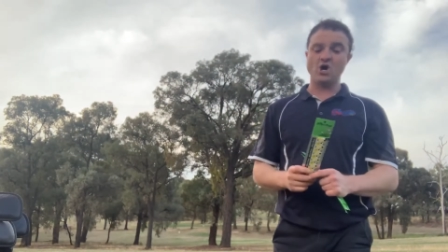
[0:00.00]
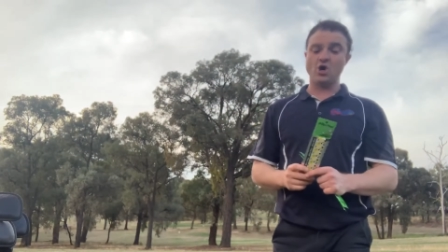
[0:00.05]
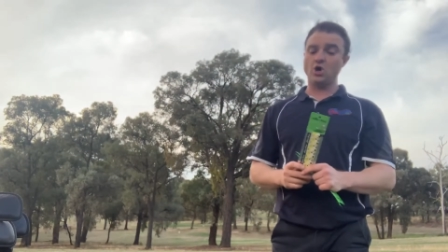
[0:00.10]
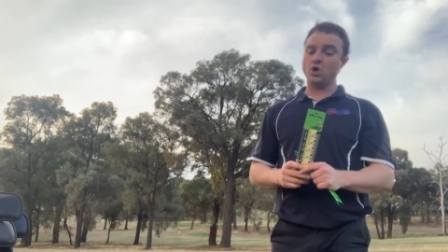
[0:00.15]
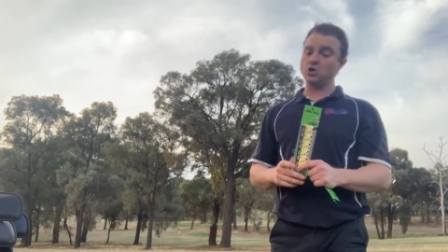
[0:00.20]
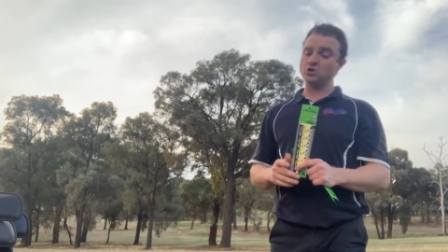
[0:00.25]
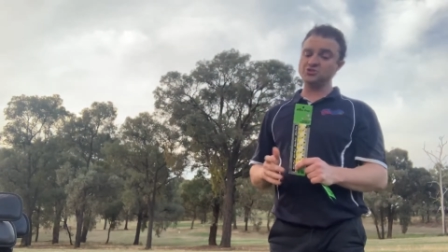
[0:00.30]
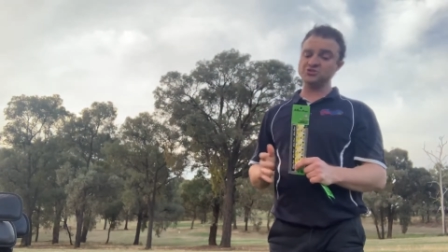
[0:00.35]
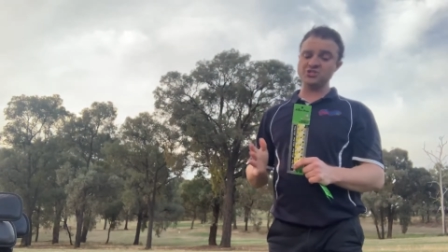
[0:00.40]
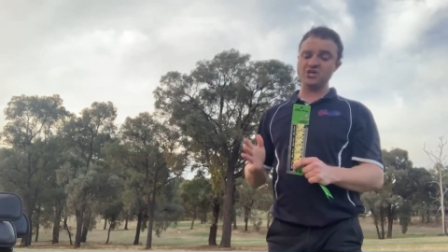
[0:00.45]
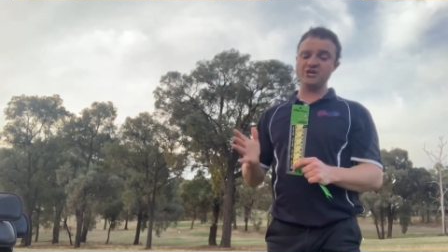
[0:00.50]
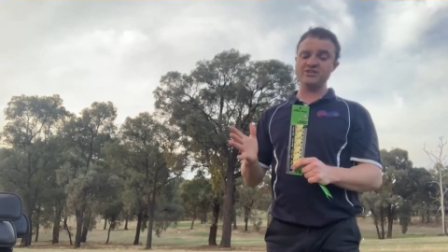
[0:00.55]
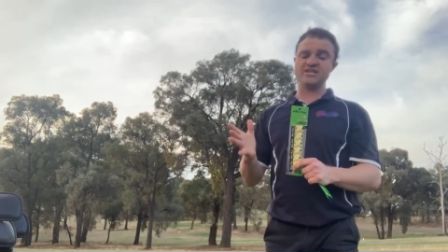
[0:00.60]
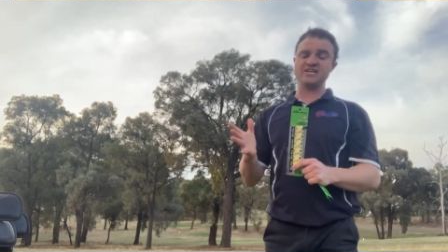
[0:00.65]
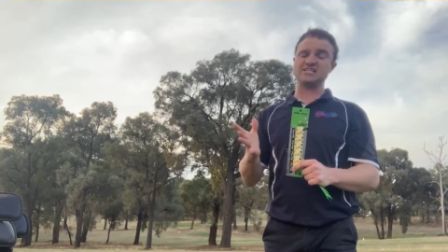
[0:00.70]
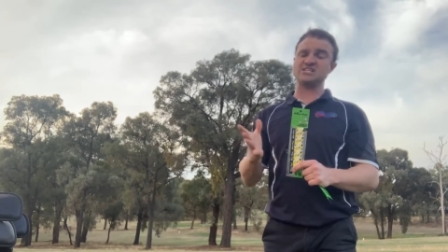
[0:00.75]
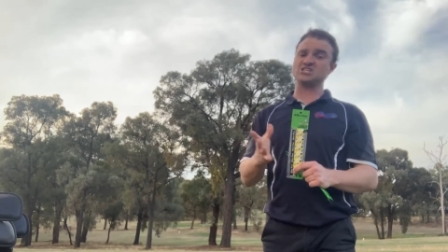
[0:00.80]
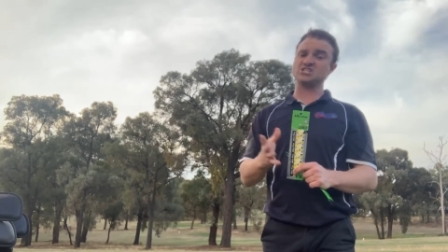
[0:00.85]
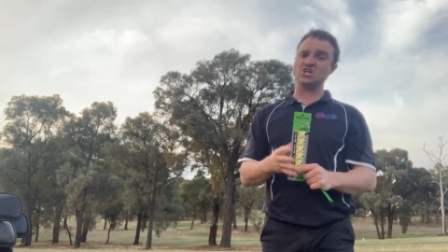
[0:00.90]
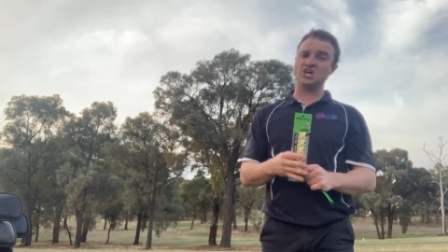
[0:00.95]
Also,
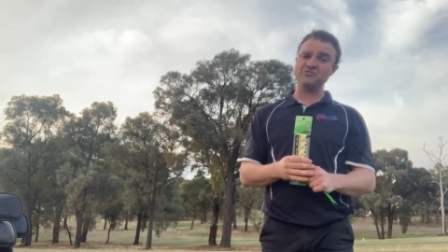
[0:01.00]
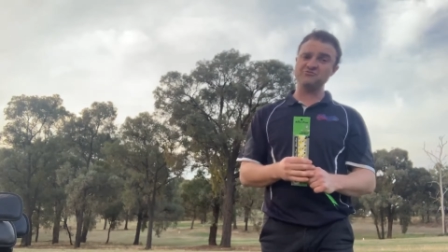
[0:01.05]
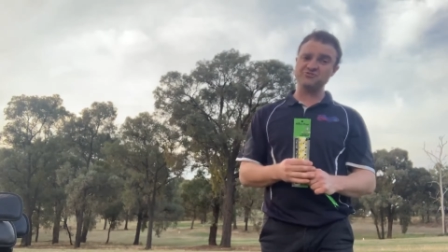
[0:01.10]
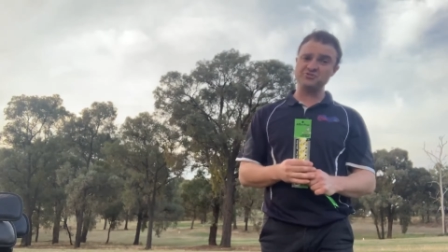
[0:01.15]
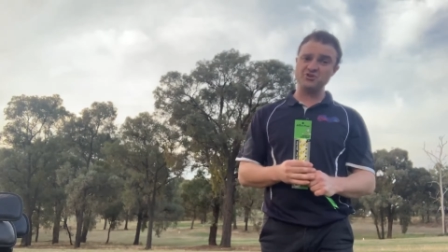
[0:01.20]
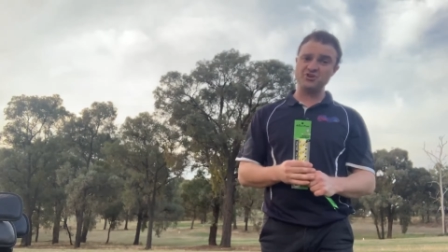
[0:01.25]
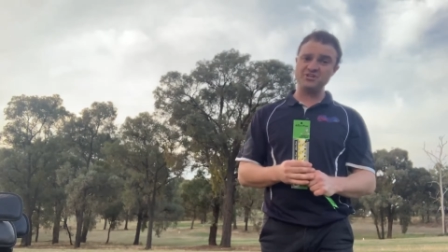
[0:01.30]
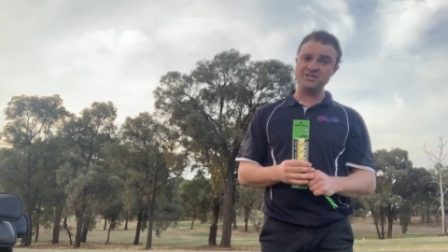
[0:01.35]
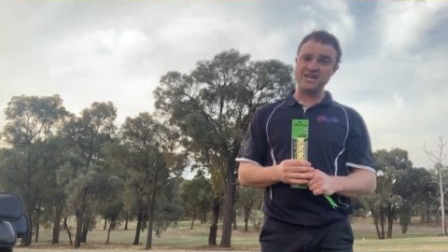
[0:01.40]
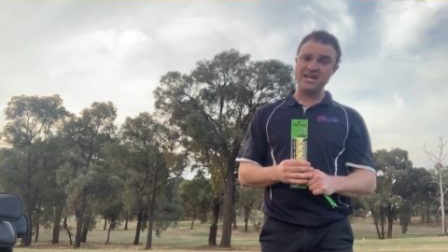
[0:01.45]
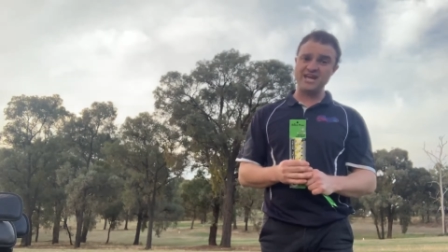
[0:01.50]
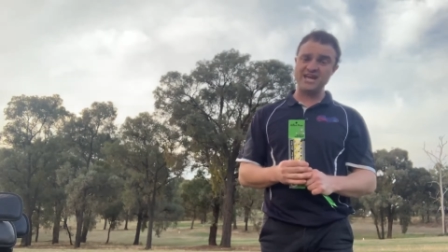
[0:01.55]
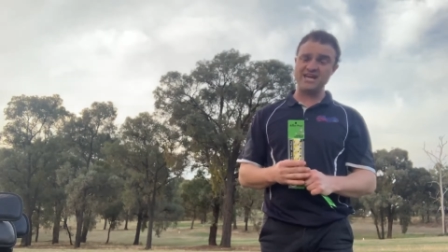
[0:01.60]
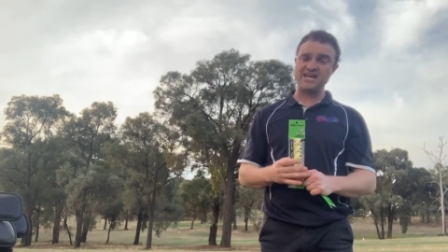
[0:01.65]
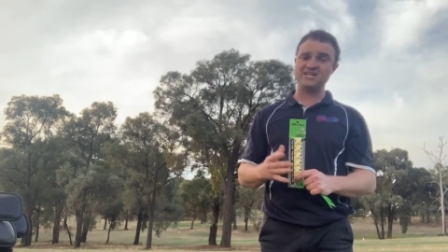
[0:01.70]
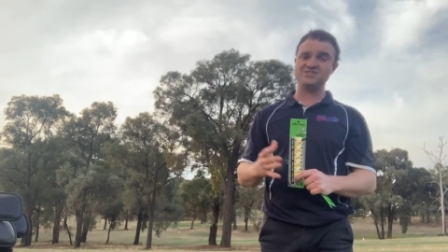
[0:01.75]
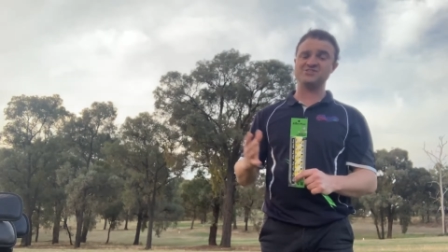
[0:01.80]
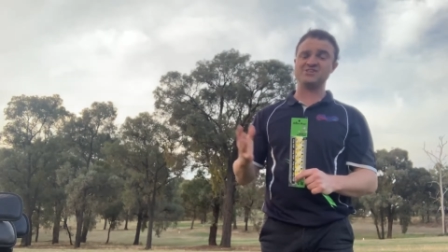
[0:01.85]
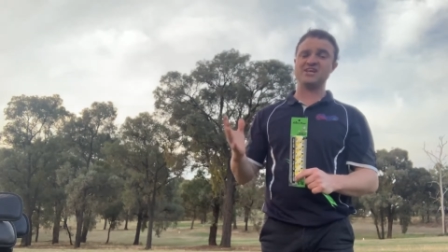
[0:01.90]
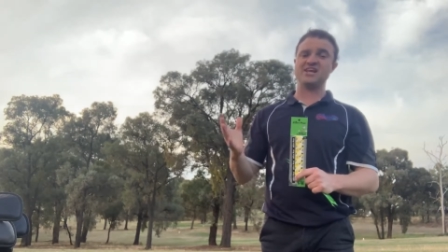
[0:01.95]
they're softer on your
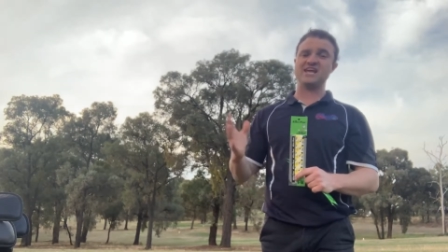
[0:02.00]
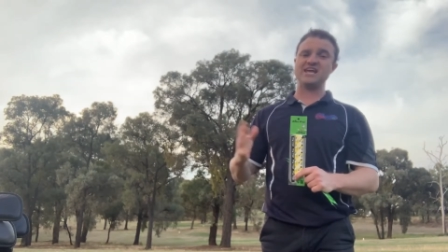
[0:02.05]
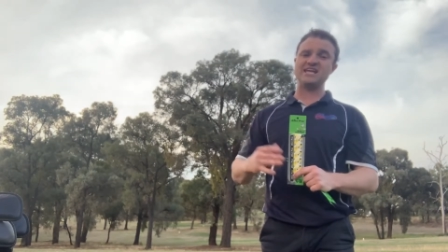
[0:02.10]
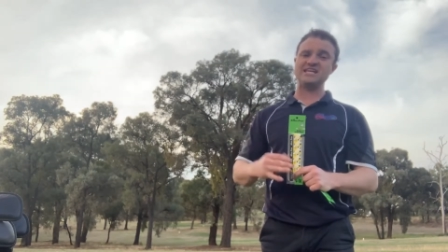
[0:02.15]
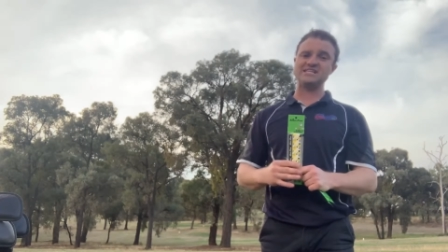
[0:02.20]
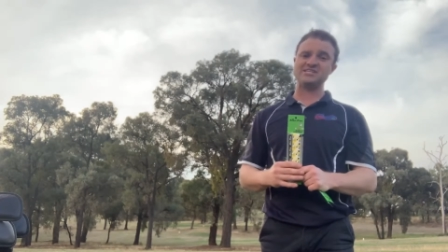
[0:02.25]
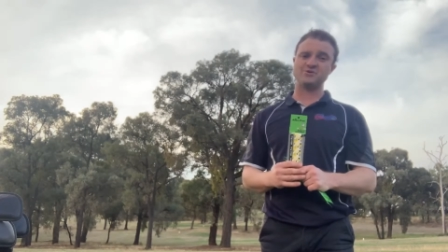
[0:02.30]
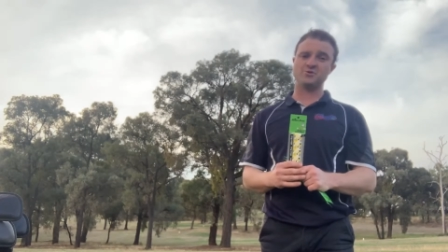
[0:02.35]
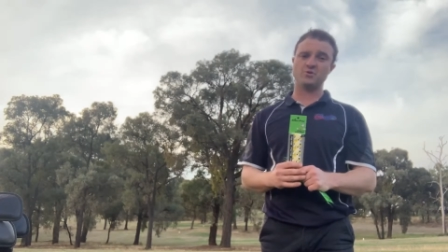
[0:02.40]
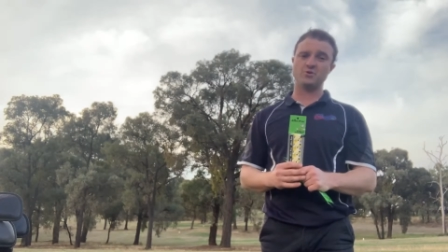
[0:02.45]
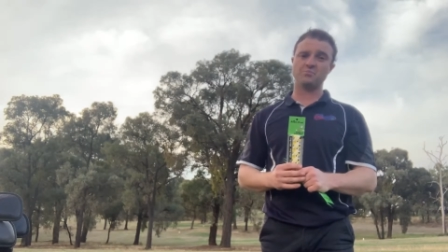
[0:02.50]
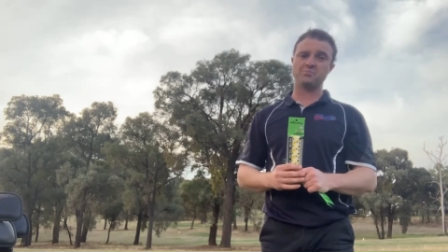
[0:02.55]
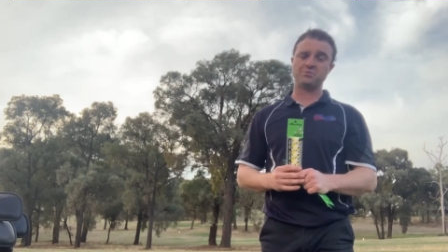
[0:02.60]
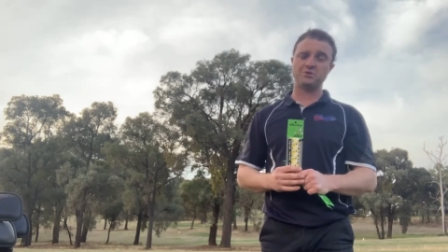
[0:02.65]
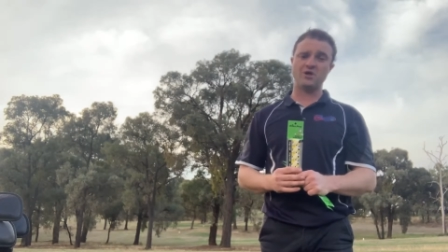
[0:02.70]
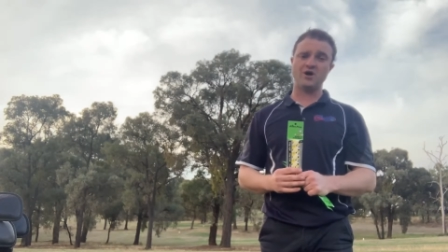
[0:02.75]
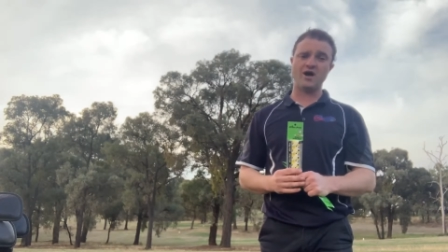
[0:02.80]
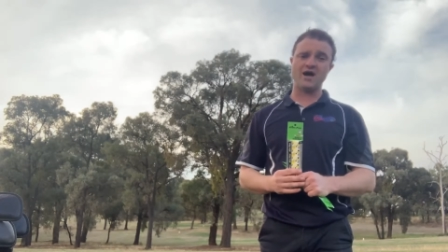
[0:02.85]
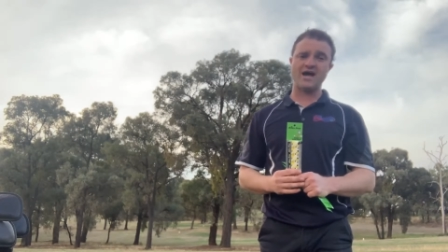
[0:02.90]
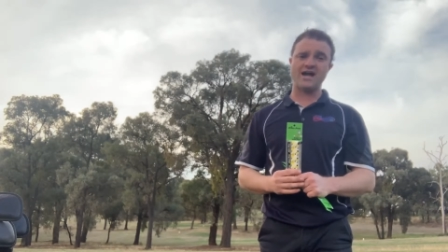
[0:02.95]
hands and easy to
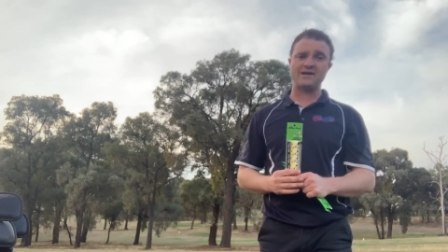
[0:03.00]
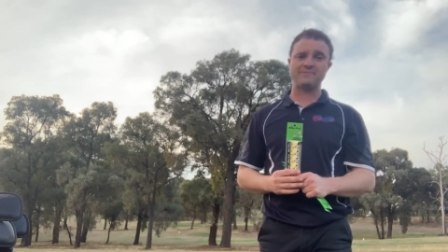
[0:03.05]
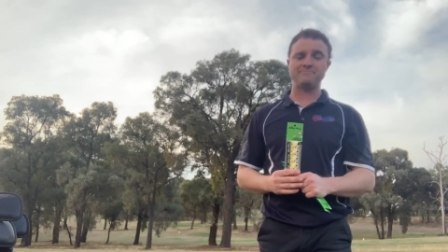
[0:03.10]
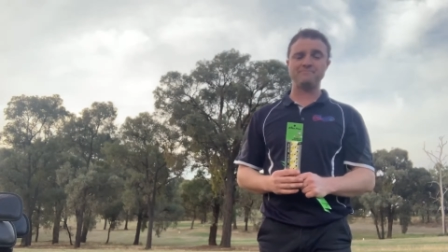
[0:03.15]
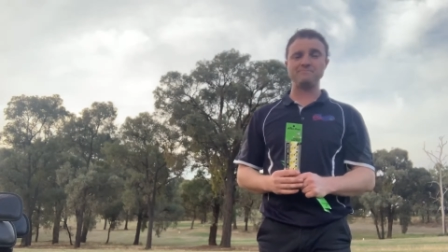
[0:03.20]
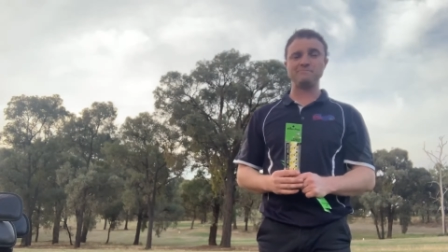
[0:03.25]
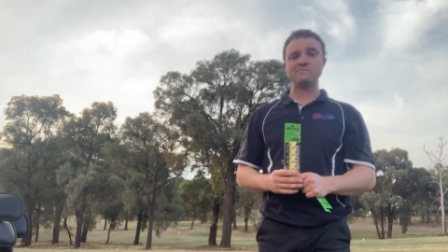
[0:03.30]
apply.